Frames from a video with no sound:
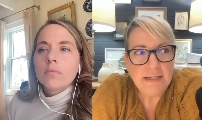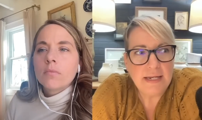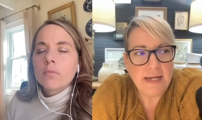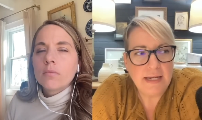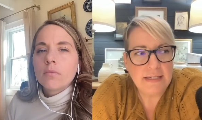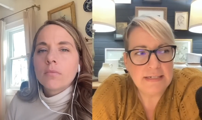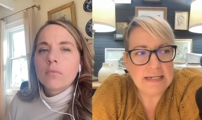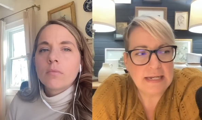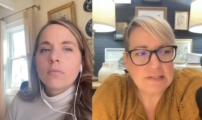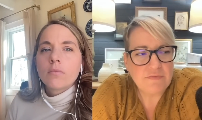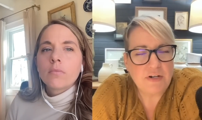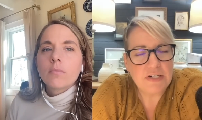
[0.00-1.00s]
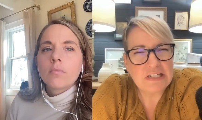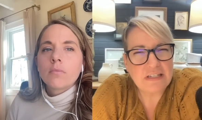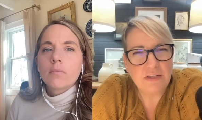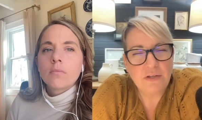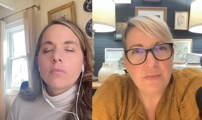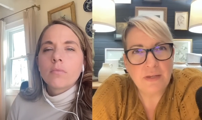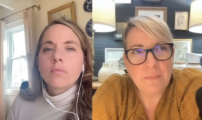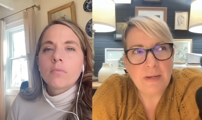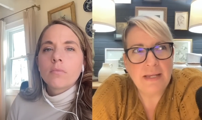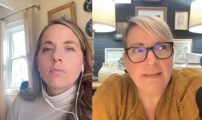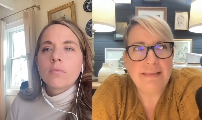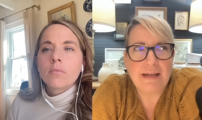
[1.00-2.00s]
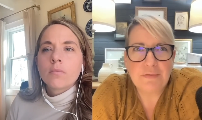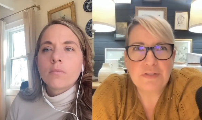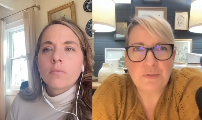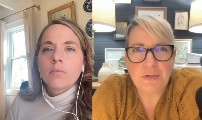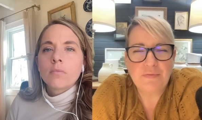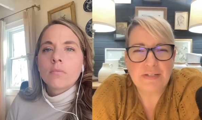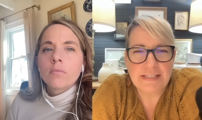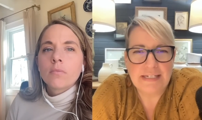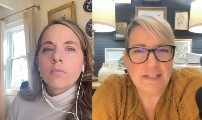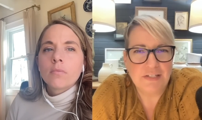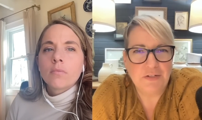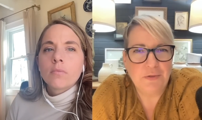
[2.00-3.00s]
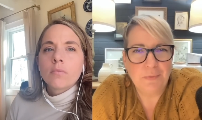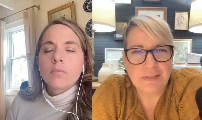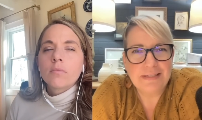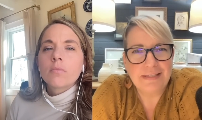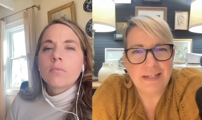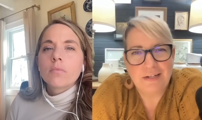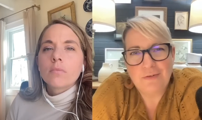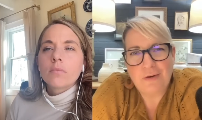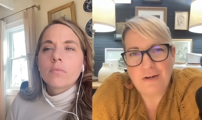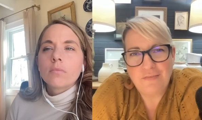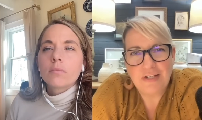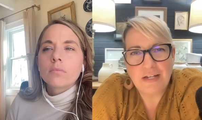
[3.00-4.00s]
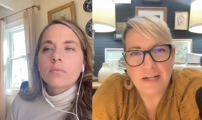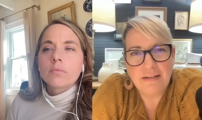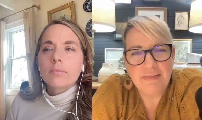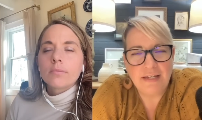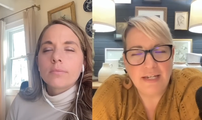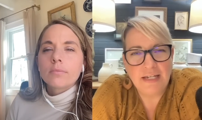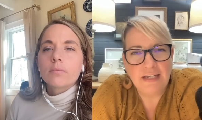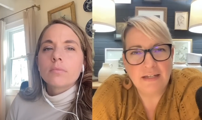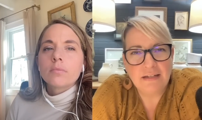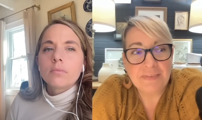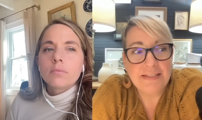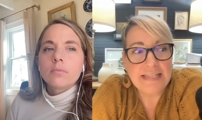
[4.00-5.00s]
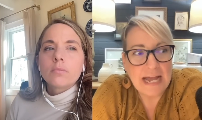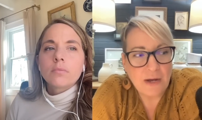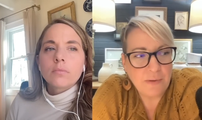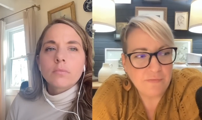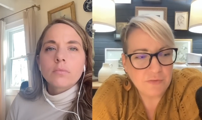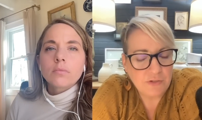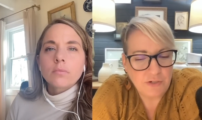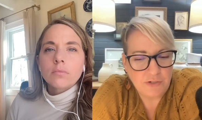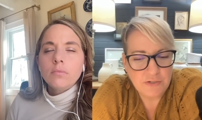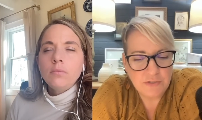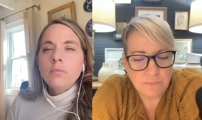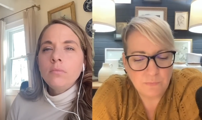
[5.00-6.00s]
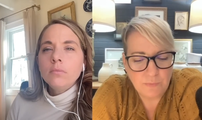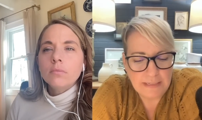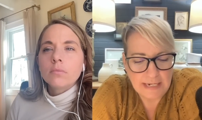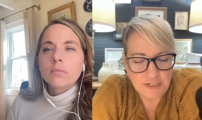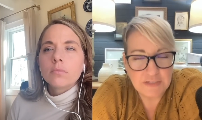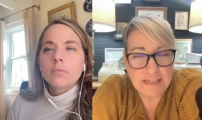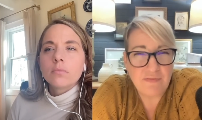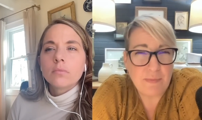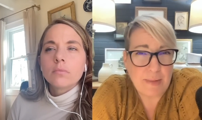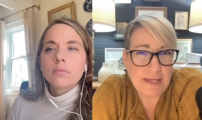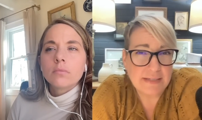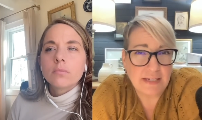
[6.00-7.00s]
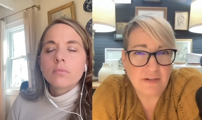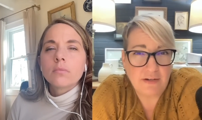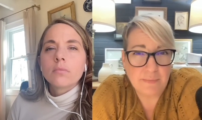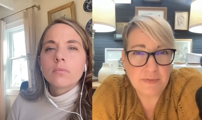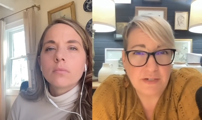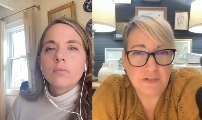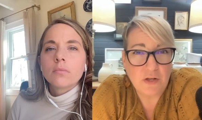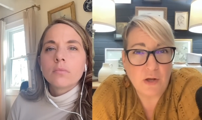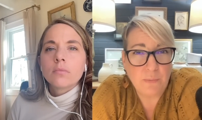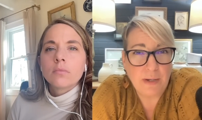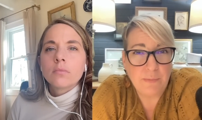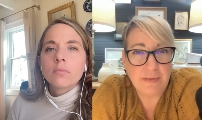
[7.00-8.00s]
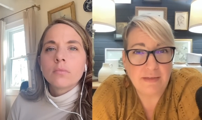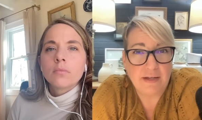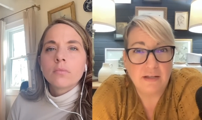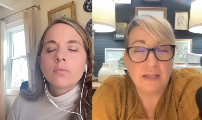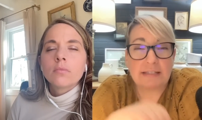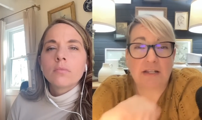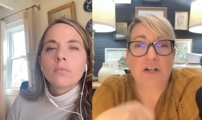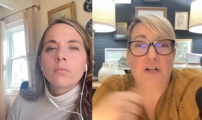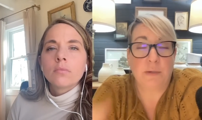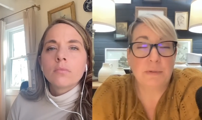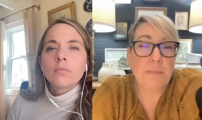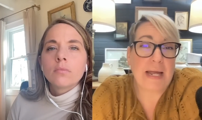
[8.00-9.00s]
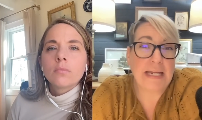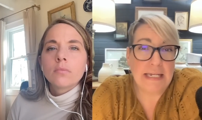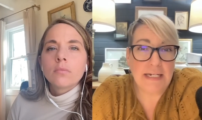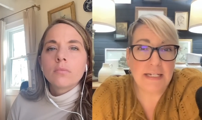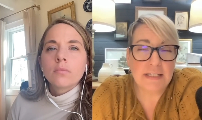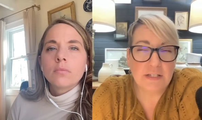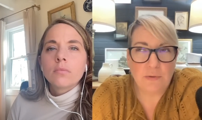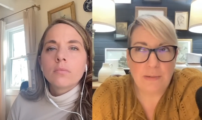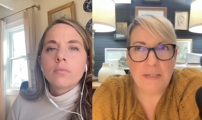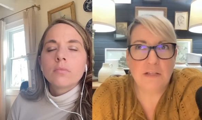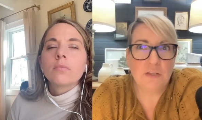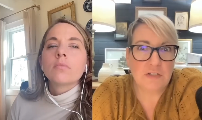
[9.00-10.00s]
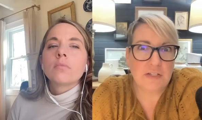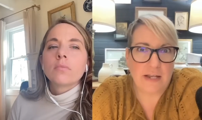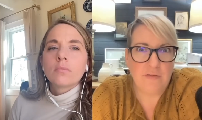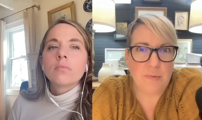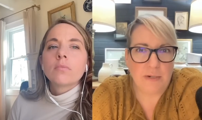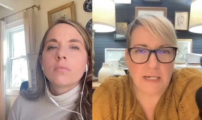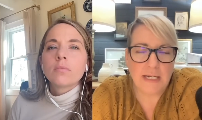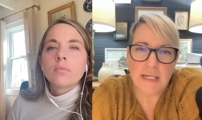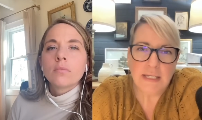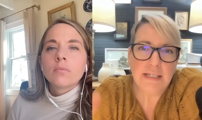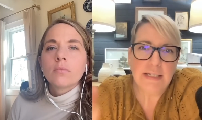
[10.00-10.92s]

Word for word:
Speaker 1: And as far as clothing went, that was sort of a seasonal, once they grew out of it kind of thing. Now I've learned we actually have a basket in our upstairs hallway with a, it's got a garbage bag in it. So, I mean, it looks kind of pretty